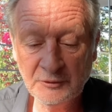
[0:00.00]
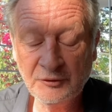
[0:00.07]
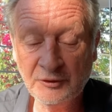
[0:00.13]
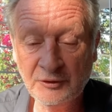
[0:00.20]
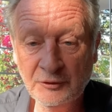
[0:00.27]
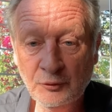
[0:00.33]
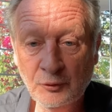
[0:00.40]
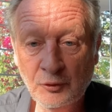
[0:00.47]
to the
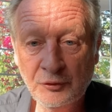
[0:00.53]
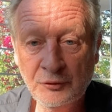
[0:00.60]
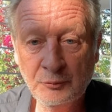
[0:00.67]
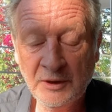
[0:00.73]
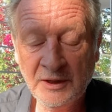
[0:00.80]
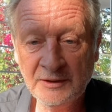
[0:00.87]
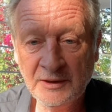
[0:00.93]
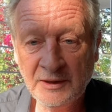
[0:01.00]
north,
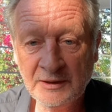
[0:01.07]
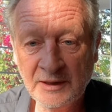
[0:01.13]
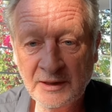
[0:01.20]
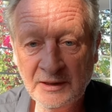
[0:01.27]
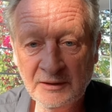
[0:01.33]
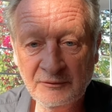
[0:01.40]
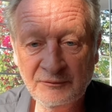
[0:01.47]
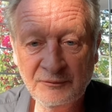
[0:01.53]
where they're
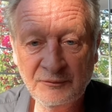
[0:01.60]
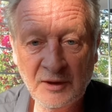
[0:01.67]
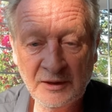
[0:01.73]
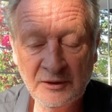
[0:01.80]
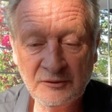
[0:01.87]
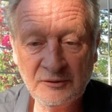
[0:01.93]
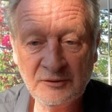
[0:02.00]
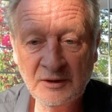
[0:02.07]
getting
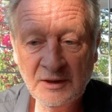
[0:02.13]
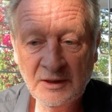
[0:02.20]
flights